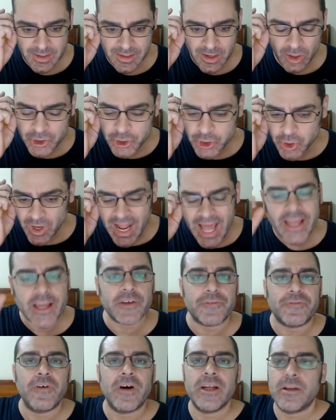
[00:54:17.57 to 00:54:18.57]
Oh, sure, I
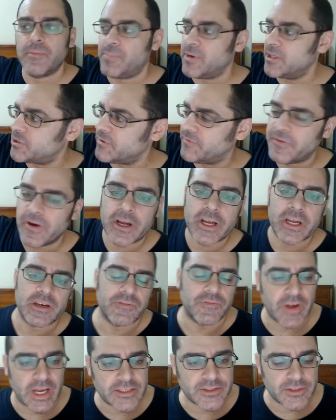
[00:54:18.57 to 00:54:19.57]
could find a bunch of fucking
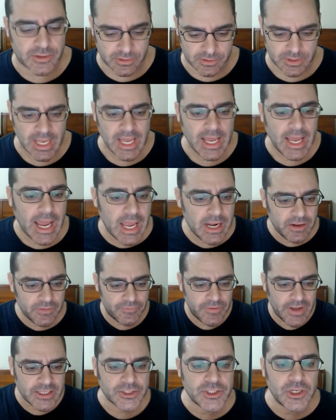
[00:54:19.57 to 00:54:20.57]
investors and
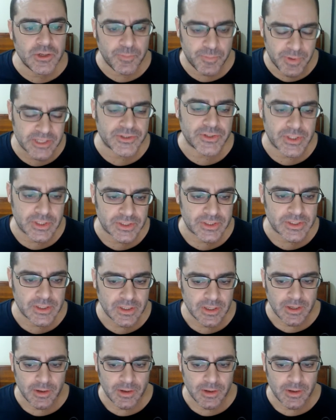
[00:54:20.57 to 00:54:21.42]
invest in a business,